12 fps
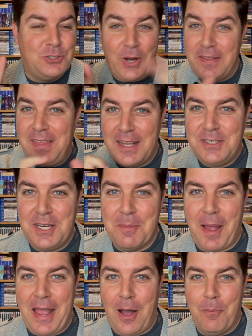tried the
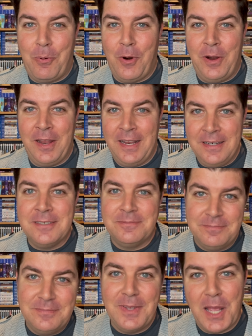HDMI out port and
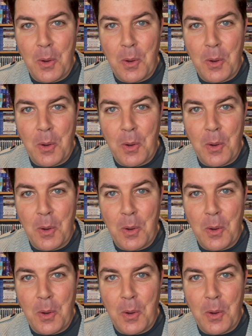it